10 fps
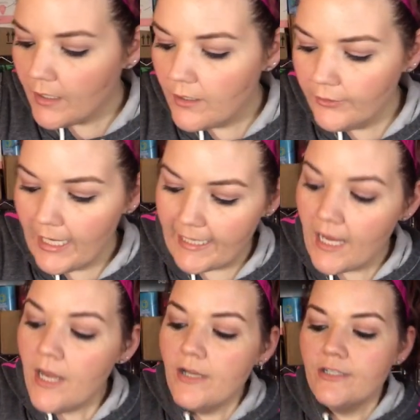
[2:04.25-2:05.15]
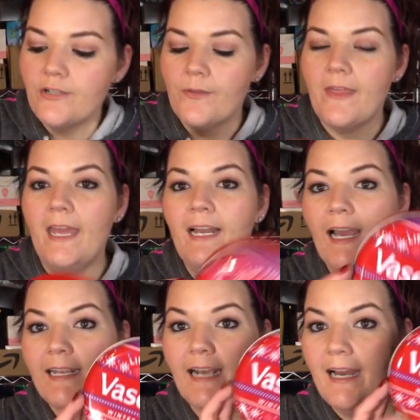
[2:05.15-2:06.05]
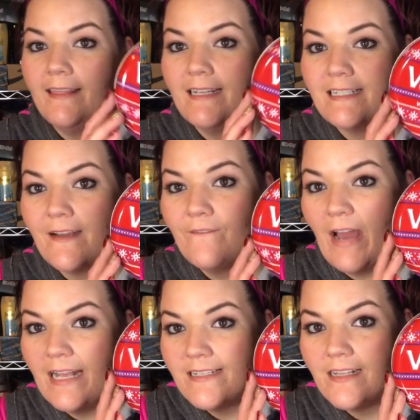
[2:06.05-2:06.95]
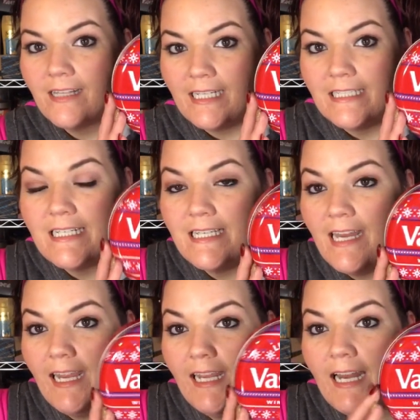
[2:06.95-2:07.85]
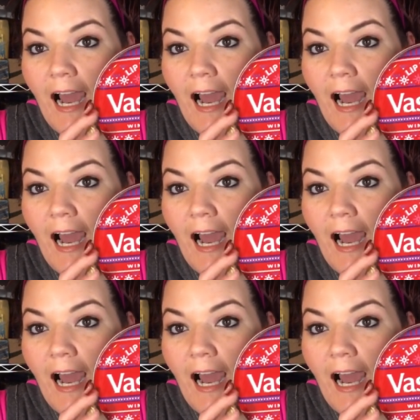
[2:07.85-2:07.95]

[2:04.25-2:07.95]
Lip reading: Okay, so then I got this Vaseline tin.